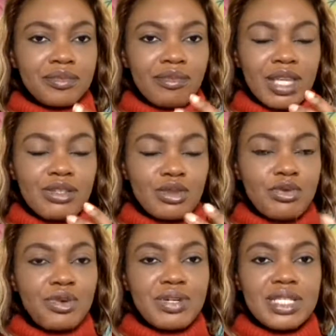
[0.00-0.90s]
So
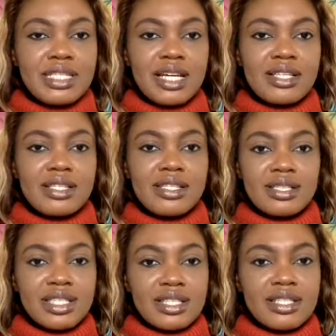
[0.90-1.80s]
for instance,
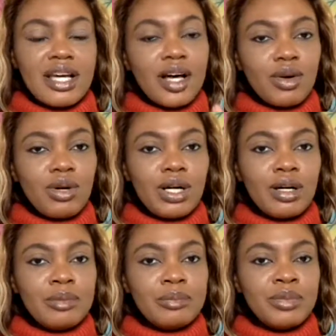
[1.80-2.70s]
this is how
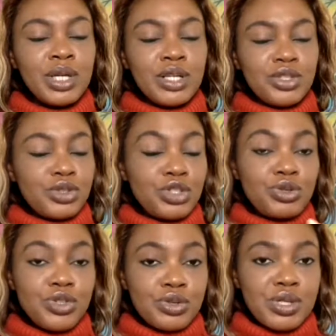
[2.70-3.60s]
you should
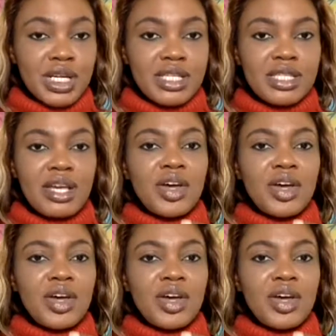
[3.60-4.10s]
do that.